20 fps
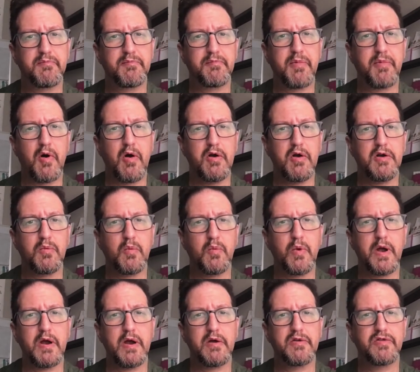part
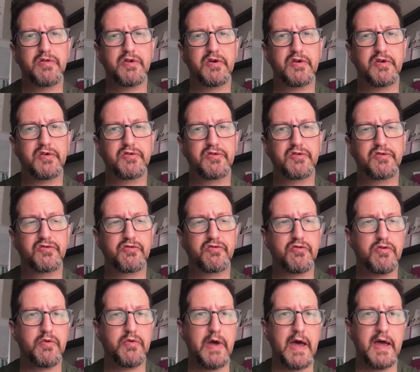where the
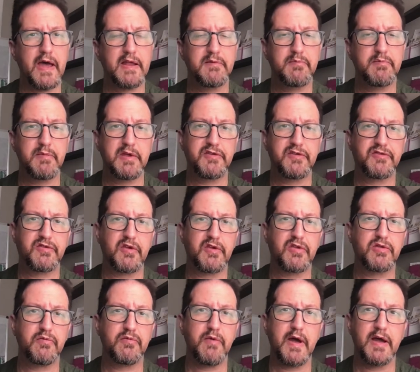screw head meets the
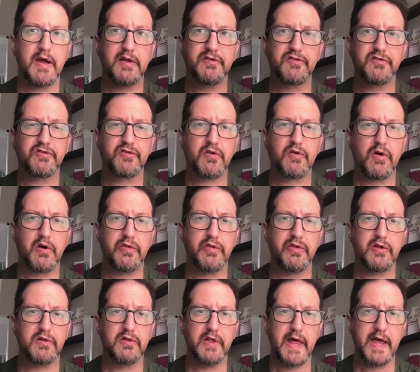threads is called the
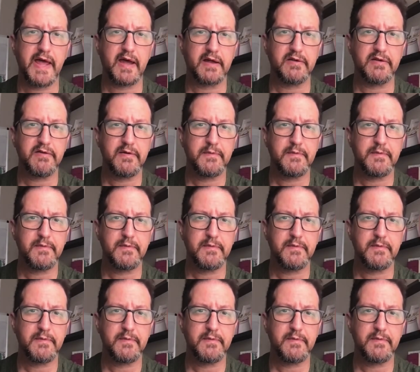land.